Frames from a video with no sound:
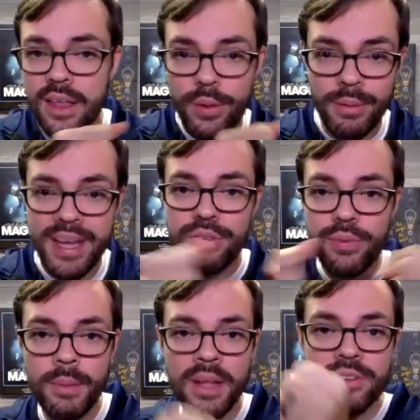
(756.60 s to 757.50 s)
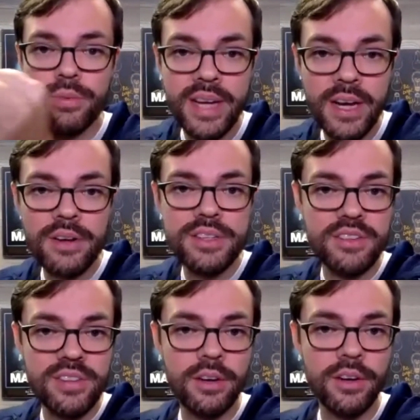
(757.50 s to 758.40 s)
three weeks, three months, three years,
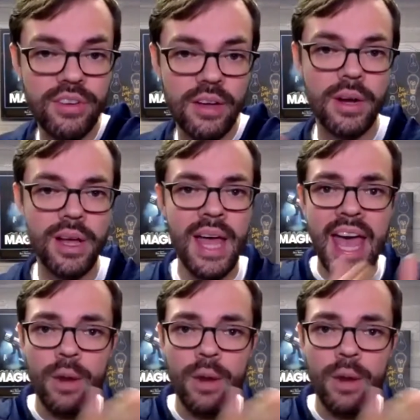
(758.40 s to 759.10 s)
et cetera, et cetera.